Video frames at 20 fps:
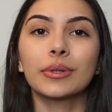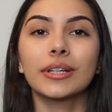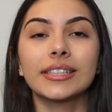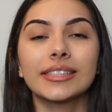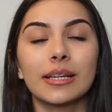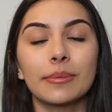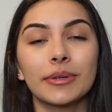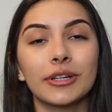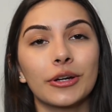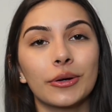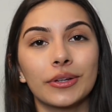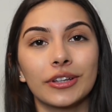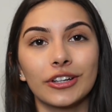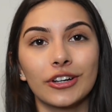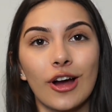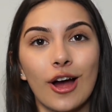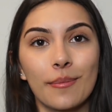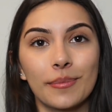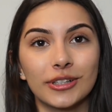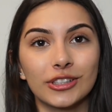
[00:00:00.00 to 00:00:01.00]
please let me know in the
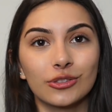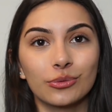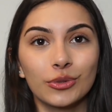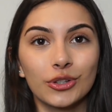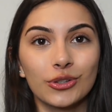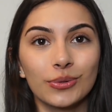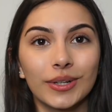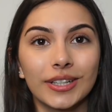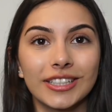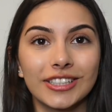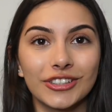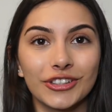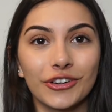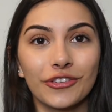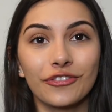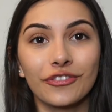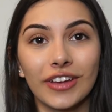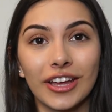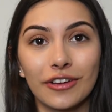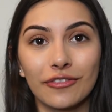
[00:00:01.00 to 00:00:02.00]
comments which one is
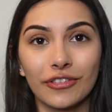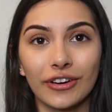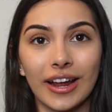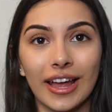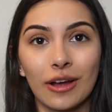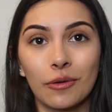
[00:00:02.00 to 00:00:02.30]
your favorite